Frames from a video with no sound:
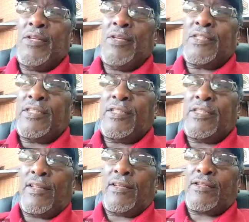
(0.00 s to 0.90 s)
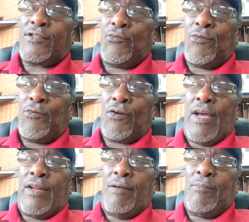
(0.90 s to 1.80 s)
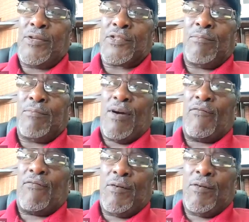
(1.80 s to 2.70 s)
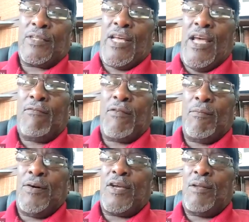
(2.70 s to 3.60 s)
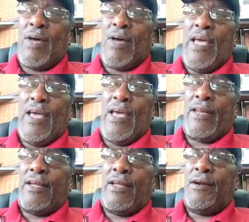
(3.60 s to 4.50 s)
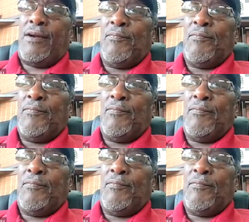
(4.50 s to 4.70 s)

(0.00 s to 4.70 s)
if I can get this to work right here, Mr. Barfield, because I have the book in my hand here.